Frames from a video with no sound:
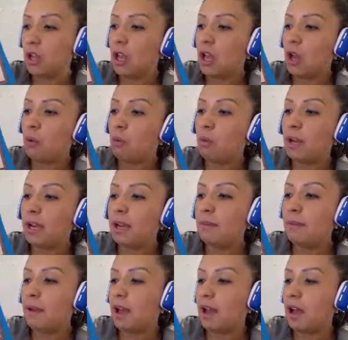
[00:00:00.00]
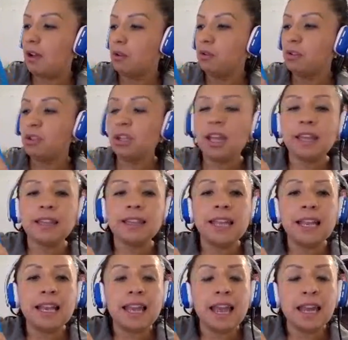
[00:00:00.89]
What about the
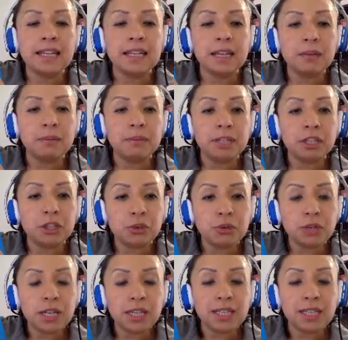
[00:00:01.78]
line number 3,